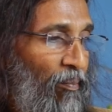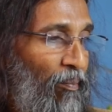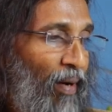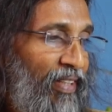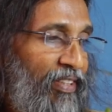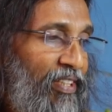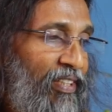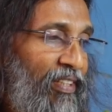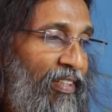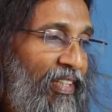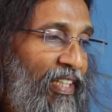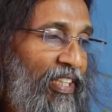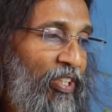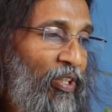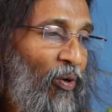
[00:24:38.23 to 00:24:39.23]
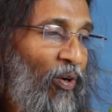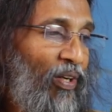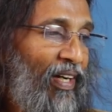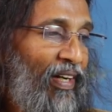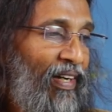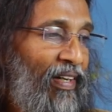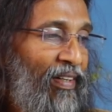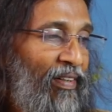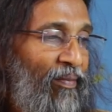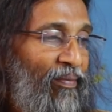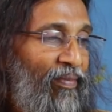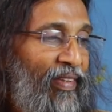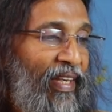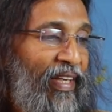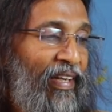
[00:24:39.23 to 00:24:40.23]
But in yoga,
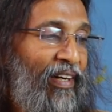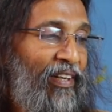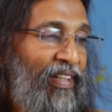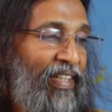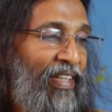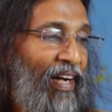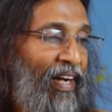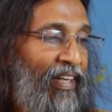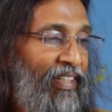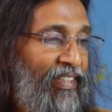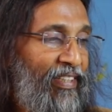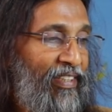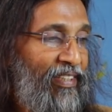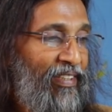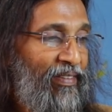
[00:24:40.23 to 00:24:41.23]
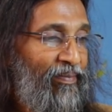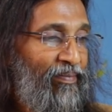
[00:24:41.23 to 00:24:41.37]
they are regarded